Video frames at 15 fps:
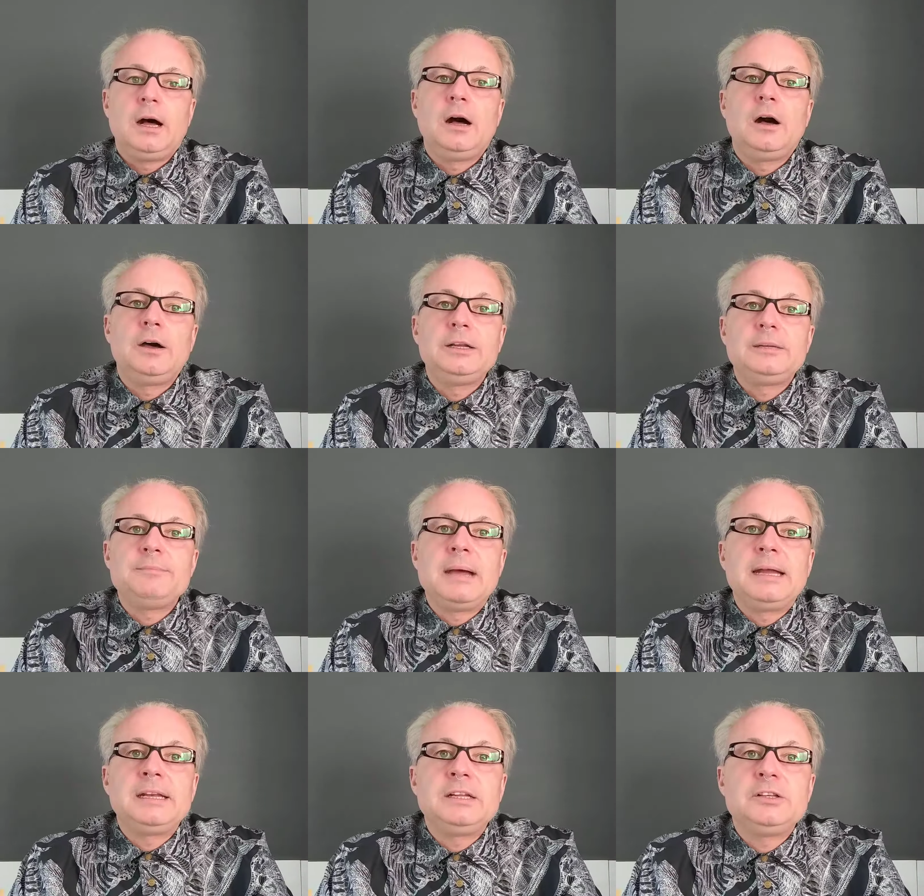I've
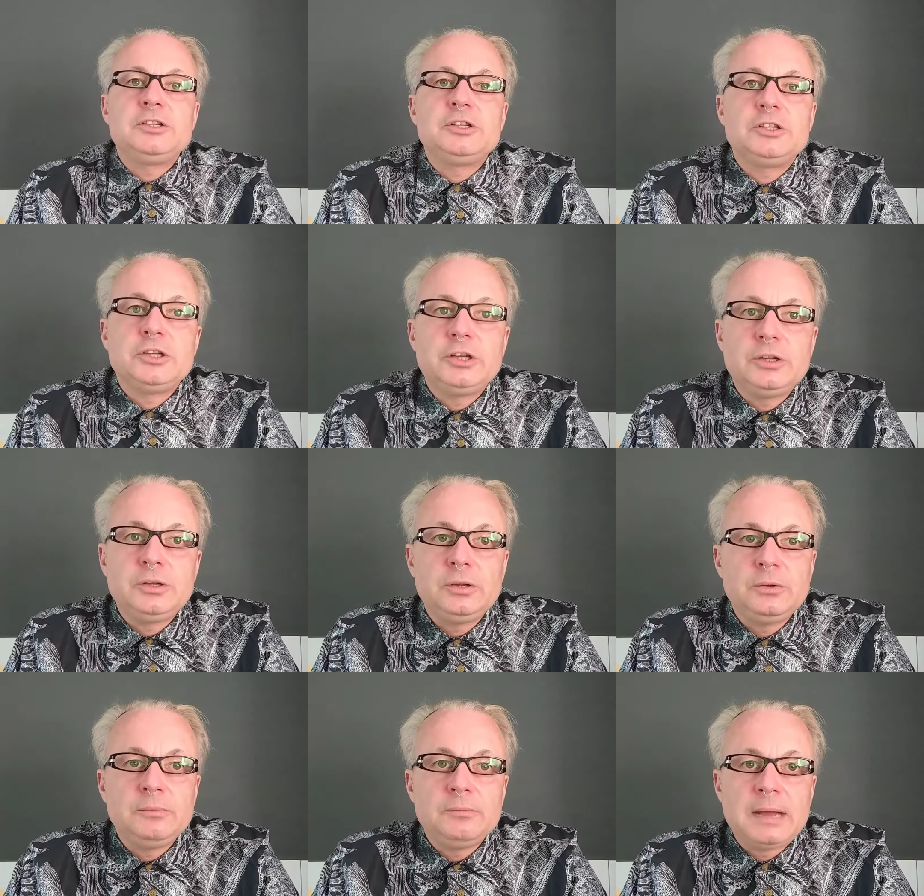managed
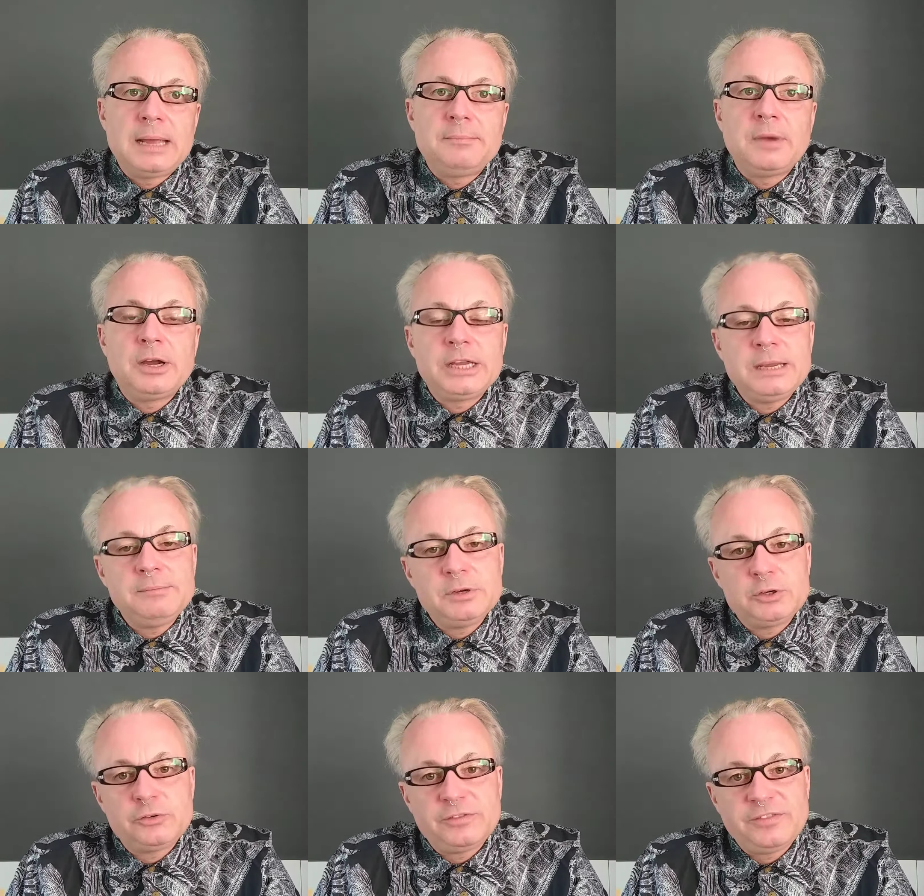to make my
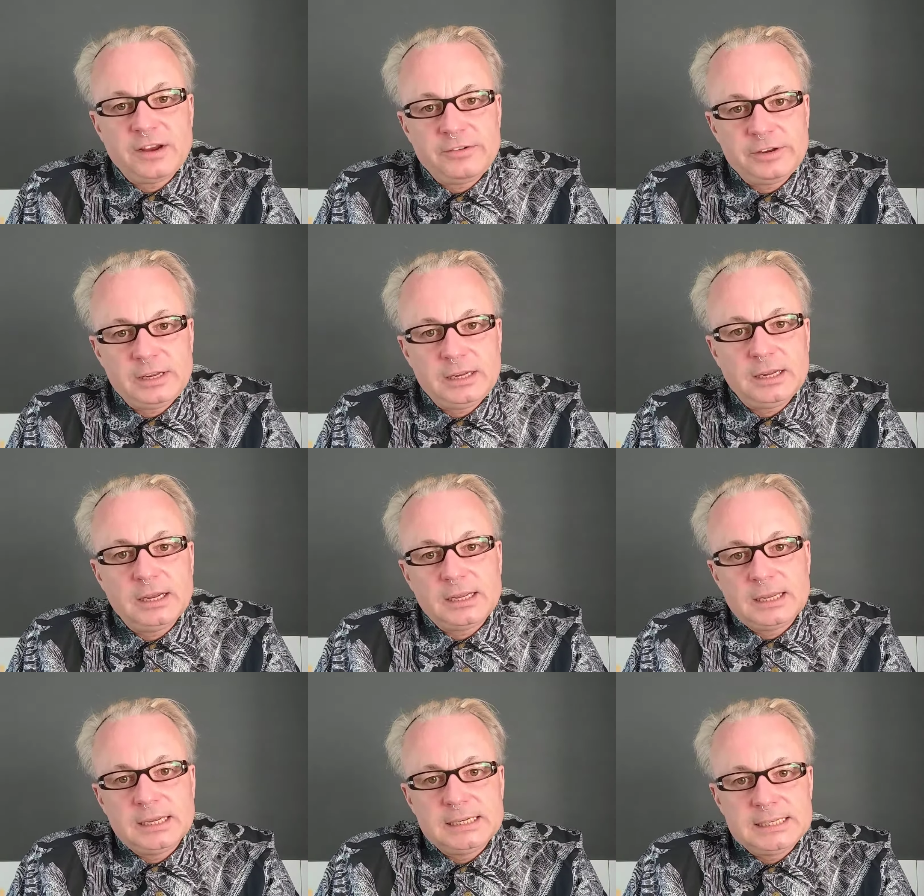imagery very
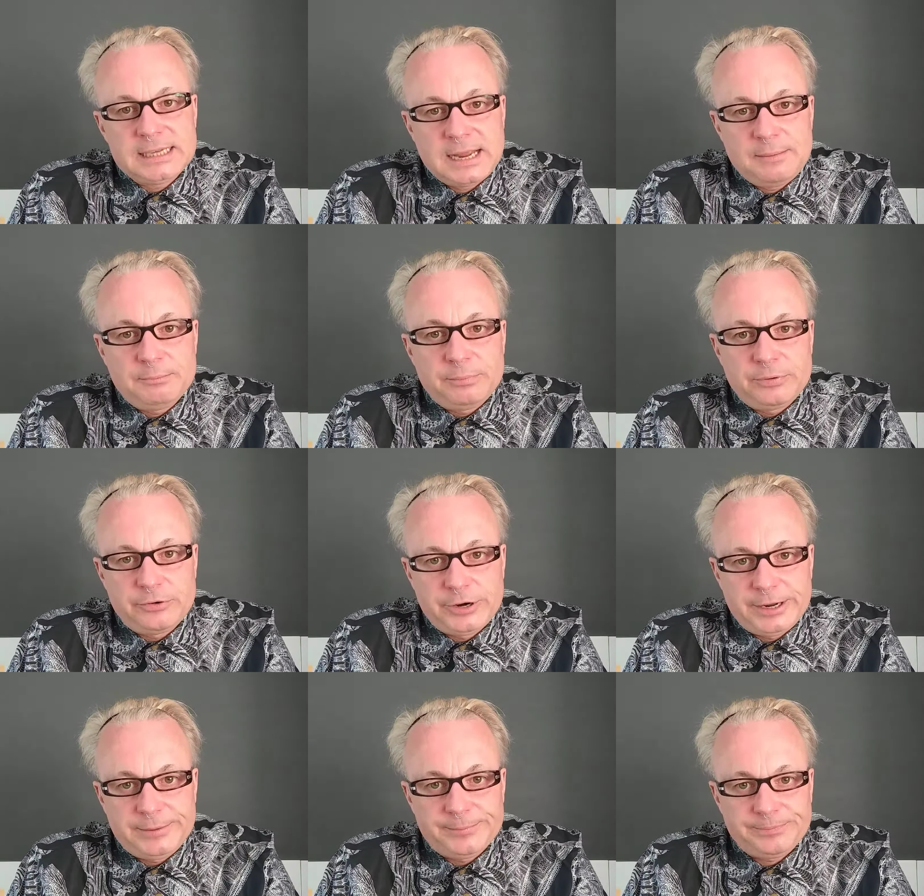
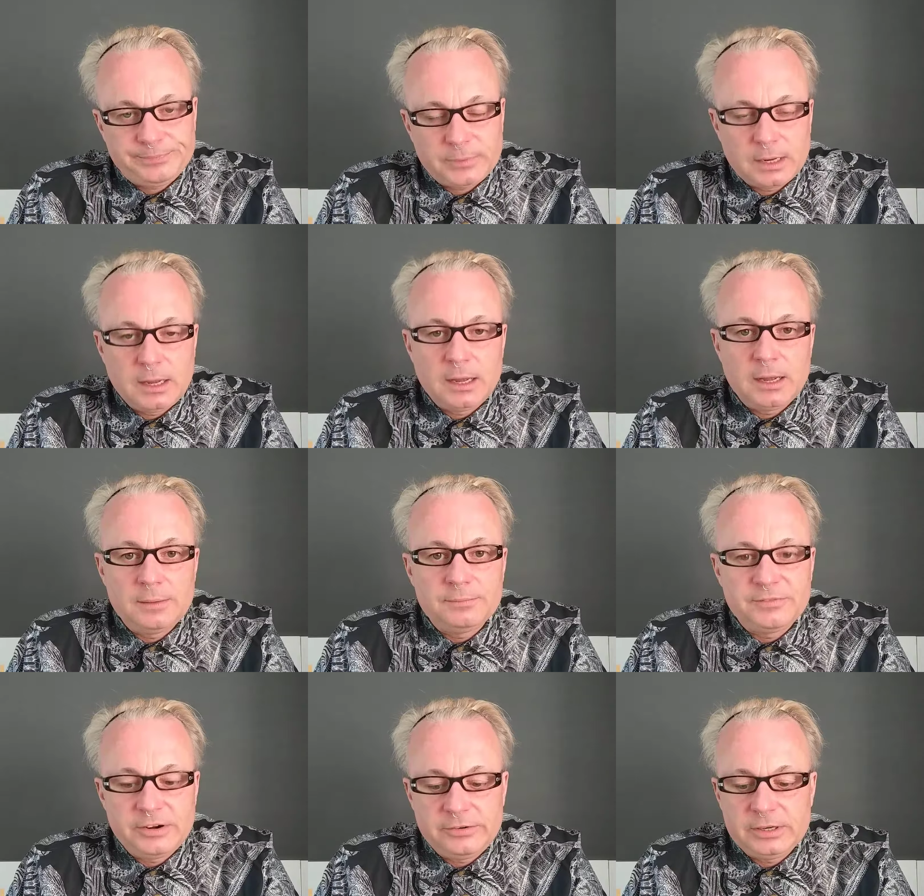contemporary,
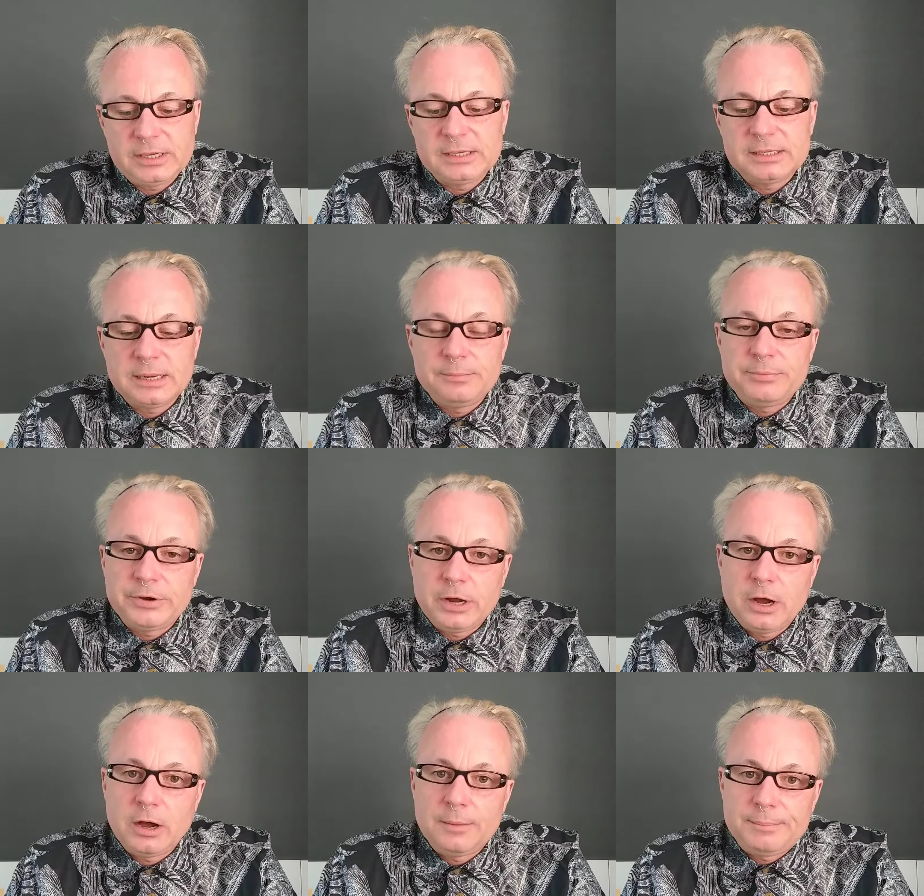um, very
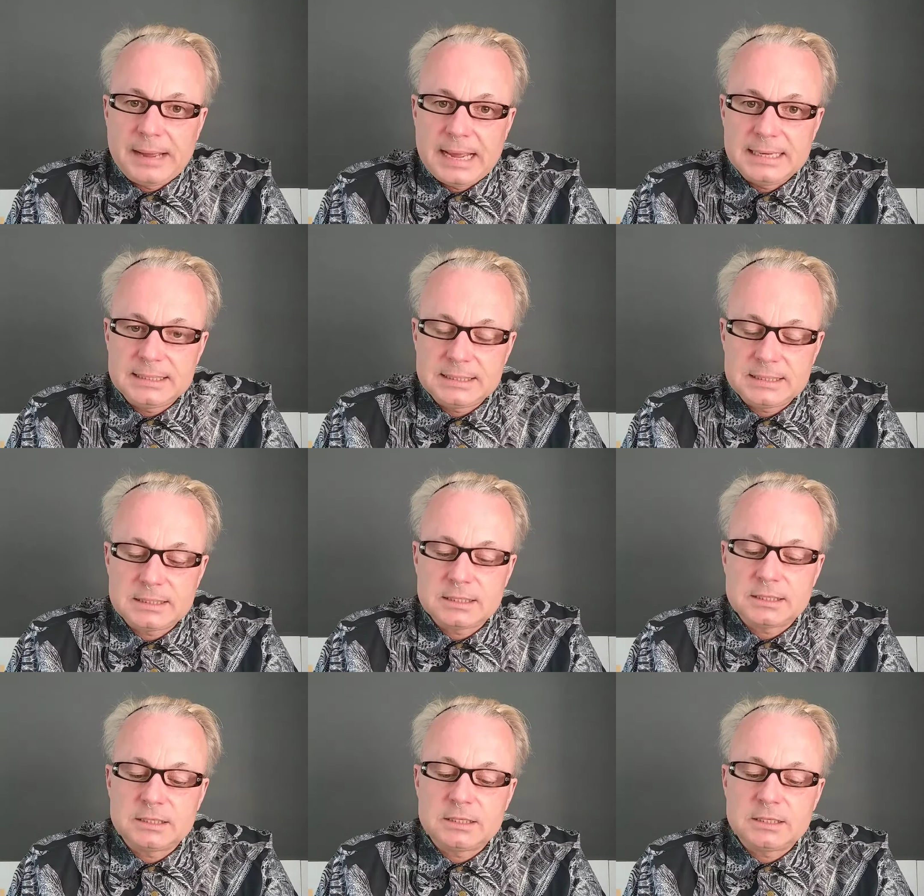contemporary art based.